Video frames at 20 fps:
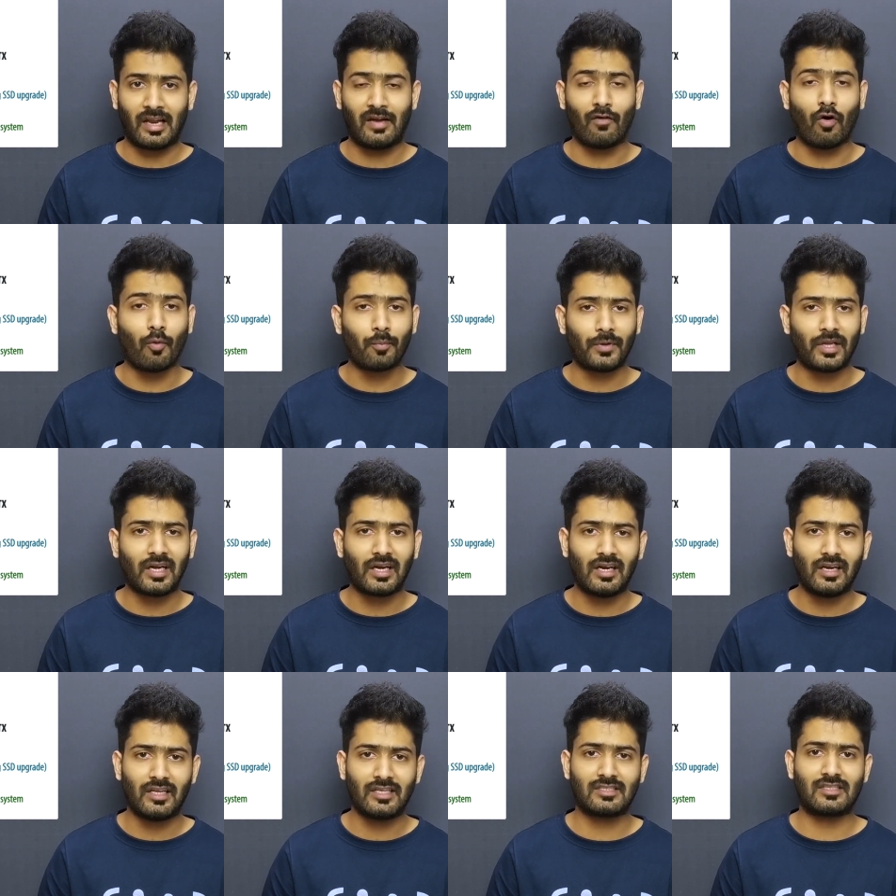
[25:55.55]
optical
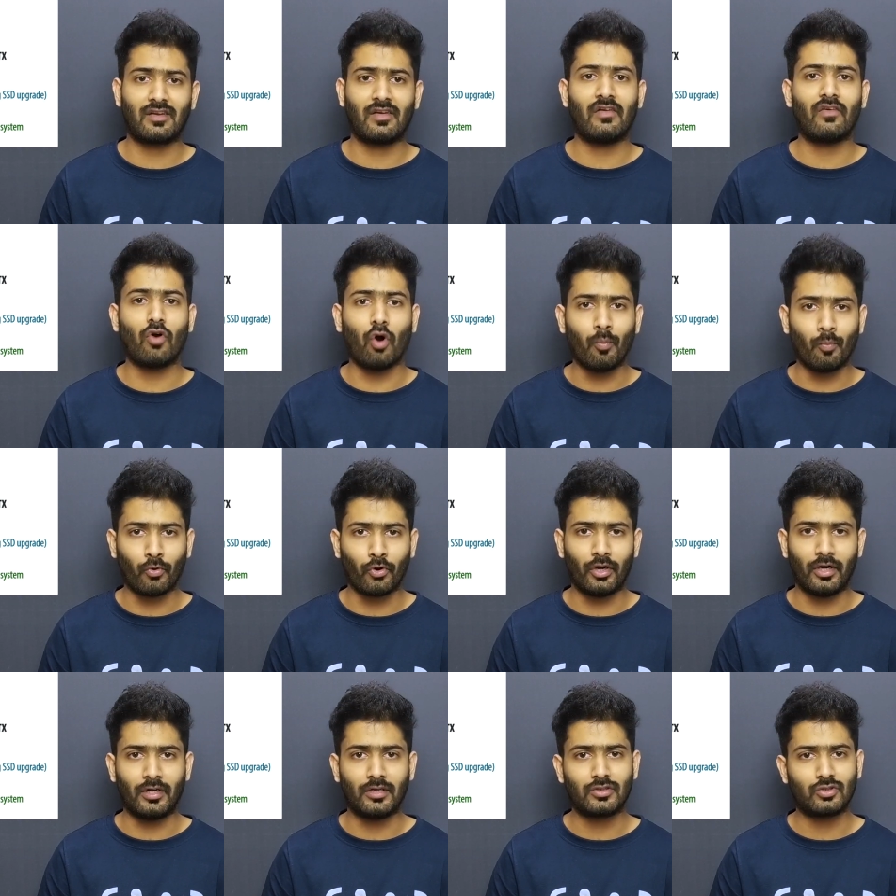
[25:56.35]
disk drive
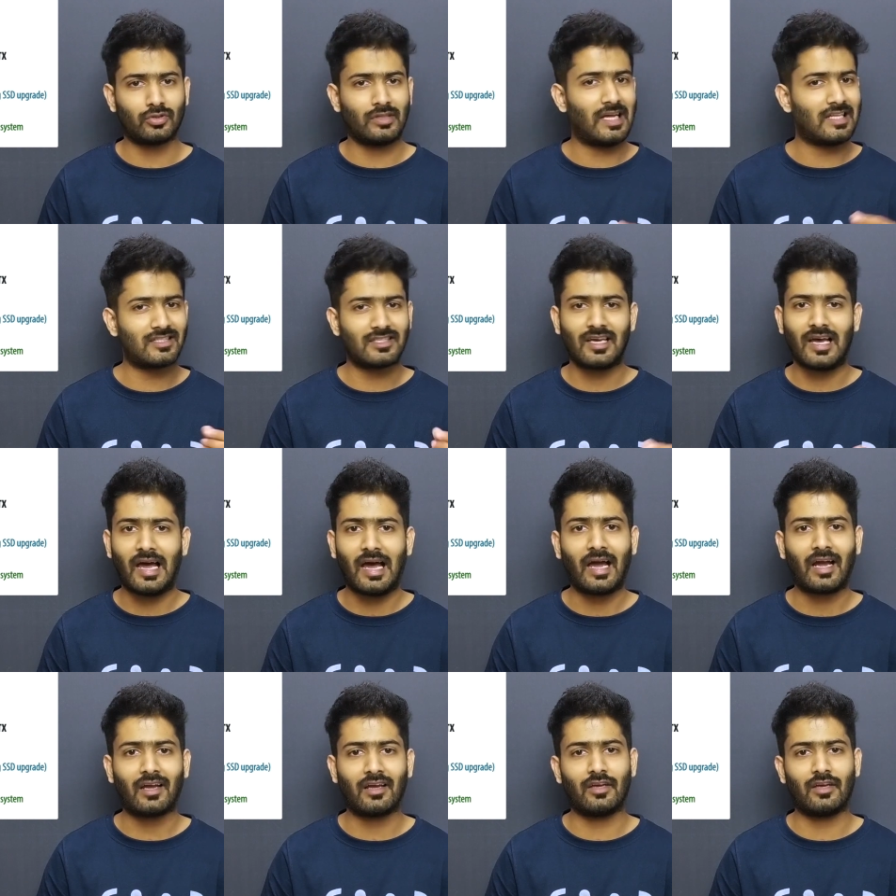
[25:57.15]
component. So that's a hack.